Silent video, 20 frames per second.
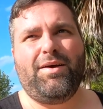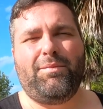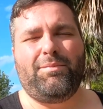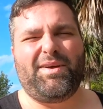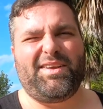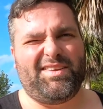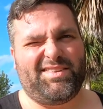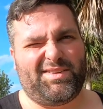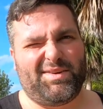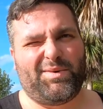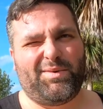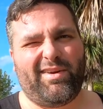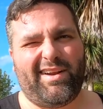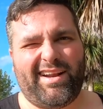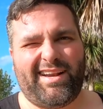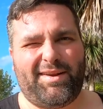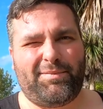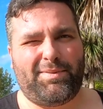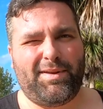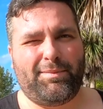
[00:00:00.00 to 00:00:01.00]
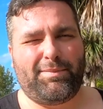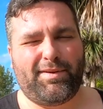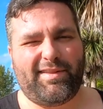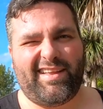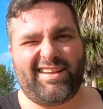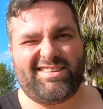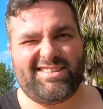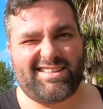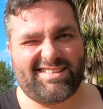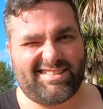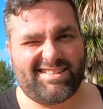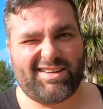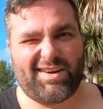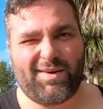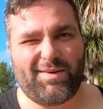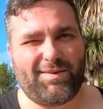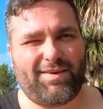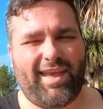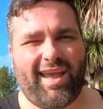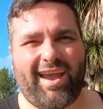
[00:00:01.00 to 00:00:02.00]
But you do run into people that just
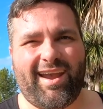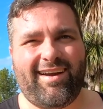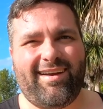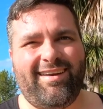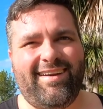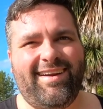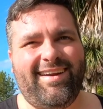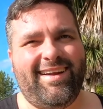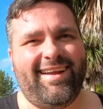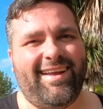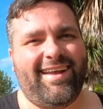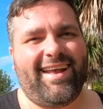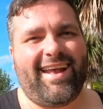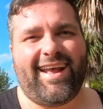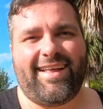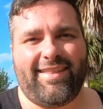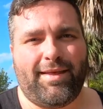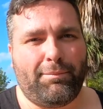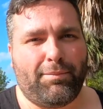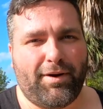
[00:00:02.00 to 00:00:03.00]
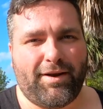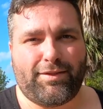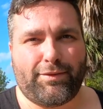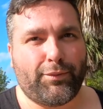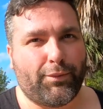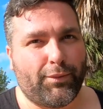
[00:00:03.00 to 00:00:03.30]
don't care, and they break the